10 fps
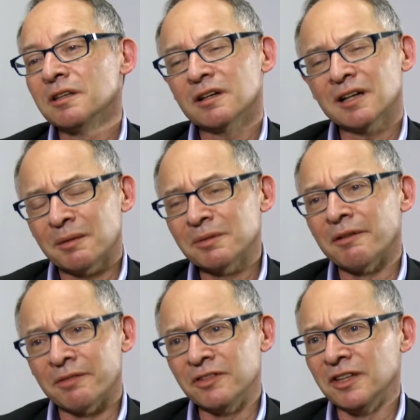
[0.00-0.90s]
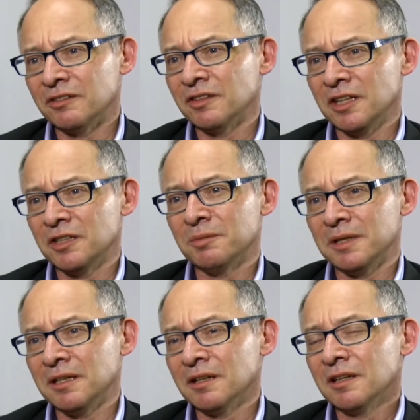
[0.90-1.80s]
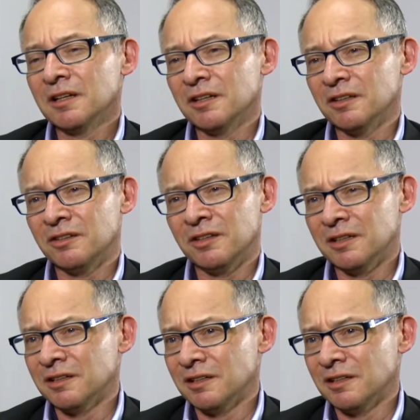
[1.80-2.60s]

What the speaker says: A couple of other things need to be considered,